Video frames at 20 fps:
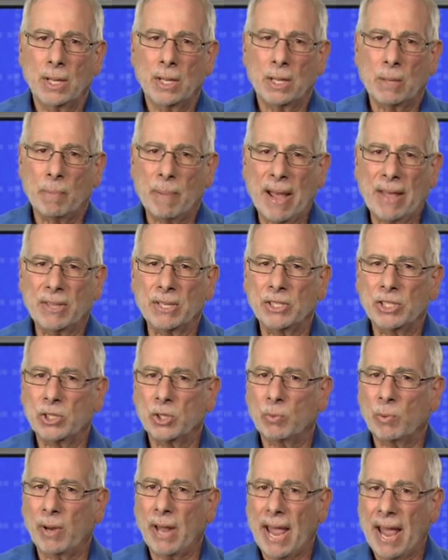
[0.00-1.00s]
the
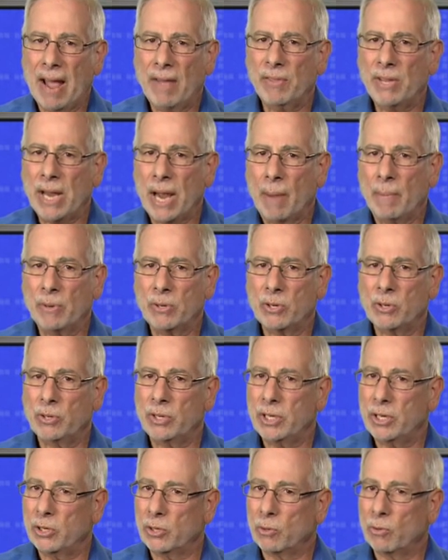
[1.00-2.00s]
pathogens will have the
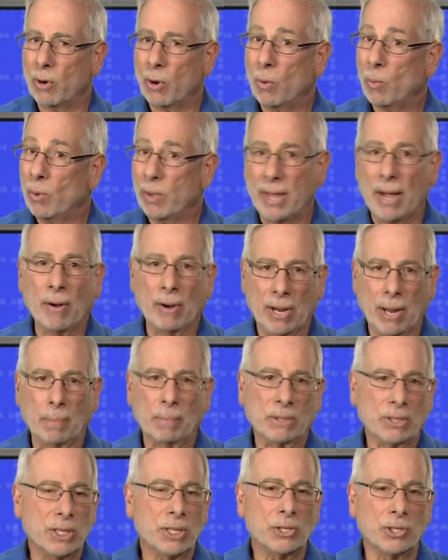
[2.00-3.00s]
opportunity to grow without
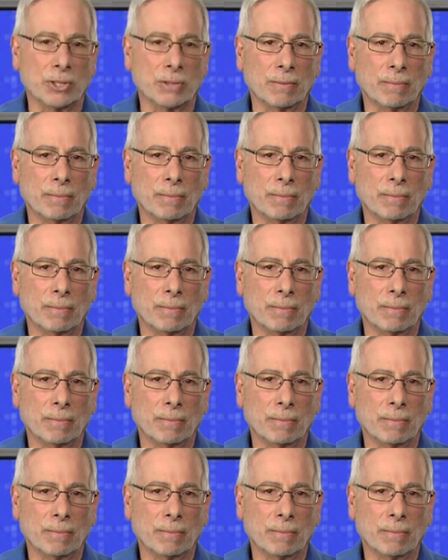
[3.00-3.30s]
competition.